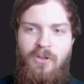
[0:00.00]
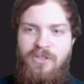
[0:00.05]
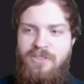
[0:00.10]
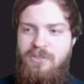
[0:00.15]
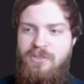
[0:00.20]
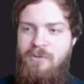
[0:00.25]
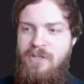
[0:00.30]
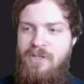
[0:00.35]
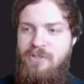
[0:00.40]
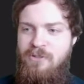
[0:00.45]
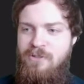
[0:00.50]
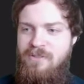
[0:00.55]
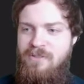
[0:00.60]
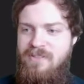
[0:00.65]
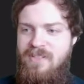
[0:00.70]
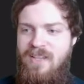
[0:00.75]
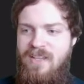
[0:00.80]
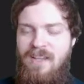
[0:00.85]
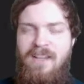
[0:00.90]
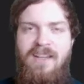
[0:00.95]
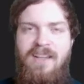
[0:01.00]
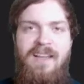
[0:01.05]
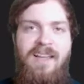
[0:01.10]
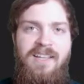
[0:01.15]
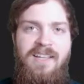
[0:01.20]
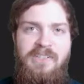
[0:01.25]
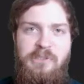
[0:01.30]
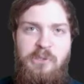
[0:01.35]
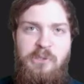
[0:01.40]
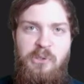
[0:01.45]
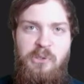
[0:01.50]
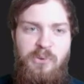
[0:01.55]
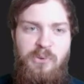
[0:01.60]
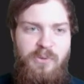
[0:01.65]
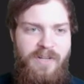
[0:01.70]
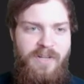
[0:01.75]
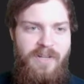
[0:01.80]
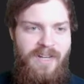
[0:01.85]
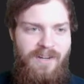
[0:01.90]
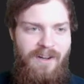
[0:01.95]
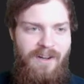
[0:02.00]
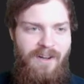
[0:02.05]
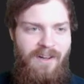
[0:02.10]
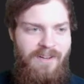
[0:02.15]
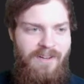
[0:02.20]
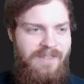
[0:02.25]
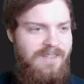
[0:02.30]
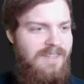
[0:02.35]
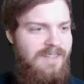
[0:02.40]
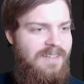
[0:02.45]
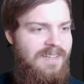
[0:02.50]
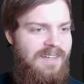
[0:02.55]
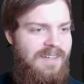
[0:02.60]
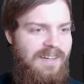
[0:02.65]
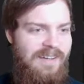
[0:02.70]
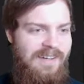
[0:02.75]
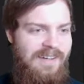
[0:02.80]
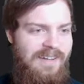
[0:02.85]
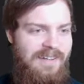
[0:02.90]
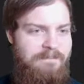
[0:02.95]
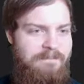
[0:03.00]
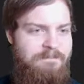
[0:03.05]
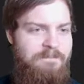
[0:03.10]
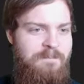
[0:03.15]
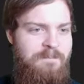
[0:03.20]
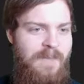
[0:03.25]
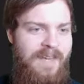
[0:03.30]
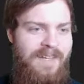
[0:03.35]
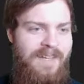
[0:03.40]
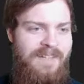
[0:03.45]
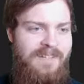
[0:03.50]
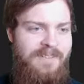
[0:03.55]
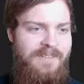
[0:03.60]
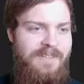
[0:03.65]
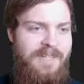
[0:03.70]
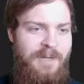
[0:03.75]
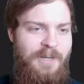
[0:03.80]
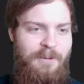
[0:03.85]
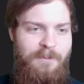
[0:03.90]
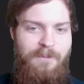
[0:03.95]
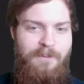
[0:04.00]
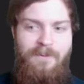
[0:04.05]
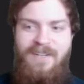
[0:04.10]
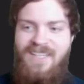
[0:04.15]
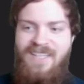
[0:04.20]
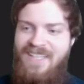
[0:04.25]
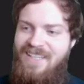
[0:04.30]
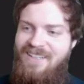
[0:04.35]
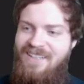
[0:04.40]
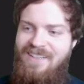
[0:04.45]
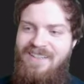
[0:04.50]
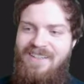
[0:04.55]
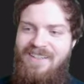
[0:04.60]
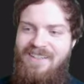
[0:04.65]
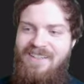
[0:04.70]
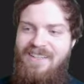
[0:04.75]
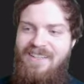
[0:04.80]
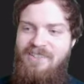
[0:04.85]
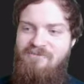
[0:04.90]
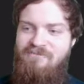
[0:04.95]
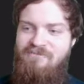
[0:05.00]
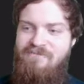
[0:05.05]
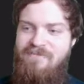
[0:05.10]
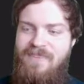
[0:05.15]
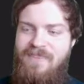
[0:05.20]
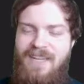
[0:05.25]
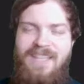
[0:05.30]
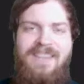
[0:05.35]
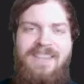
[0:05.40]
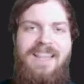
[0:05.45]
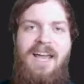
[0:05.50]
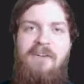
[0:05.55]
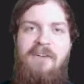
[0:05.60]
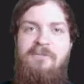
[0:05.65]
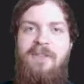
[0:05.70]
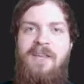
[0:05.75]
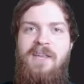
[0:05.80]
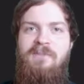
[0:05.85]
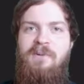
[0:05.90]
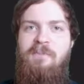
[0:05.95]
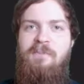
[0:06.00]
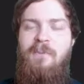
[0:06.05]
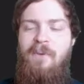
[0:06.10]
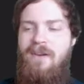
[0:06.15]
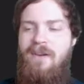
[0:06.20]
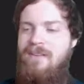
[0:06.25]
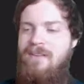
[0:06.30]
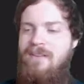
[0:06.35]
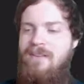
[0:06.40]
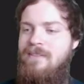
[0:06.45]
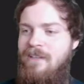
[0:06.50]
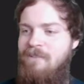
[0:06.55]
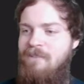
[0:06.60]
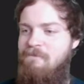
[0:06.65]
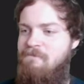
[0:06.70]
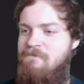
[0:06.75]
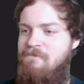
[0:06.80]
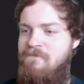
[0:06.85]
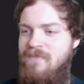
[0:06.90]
Bolas creatures into a god and really hit that flavor point. So